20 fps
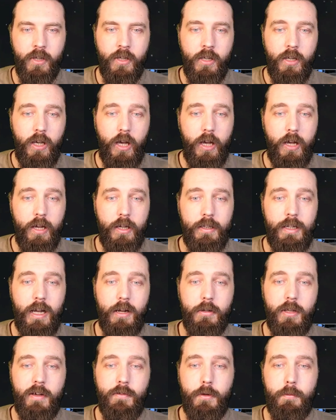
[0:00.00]
Now
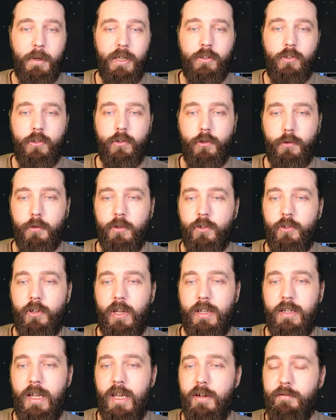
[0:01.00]
you have the basics to
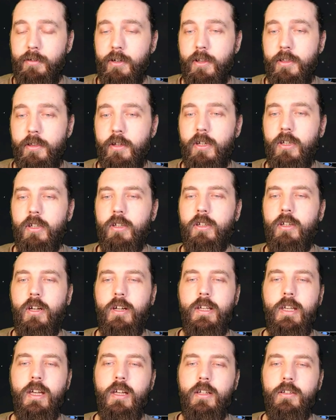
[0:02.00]
understand everything.
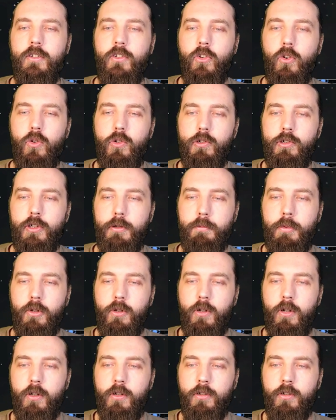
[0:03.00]
I had already
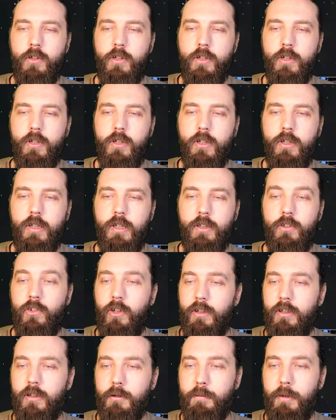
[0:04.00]
put on the
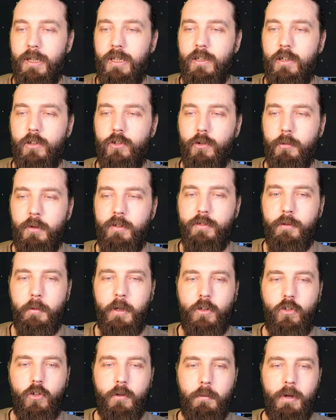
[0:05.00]
encyclopedia some
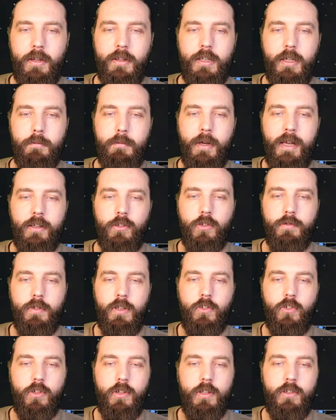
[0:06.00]
information about the impact of
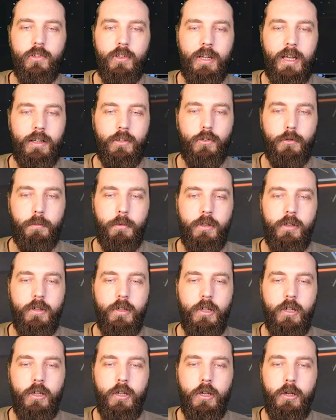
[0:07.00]
each of these enhancements,
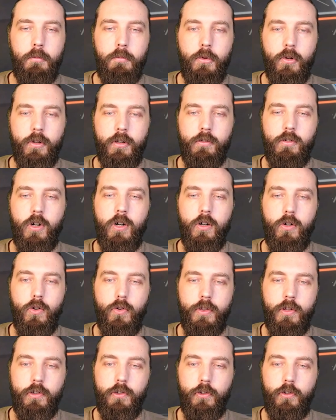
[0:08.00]
but there are
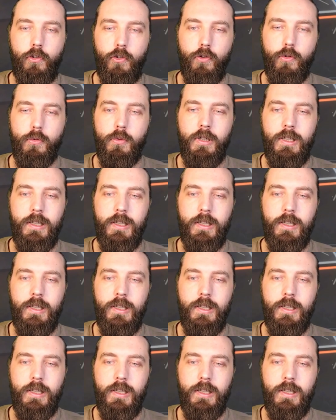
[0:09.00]
others to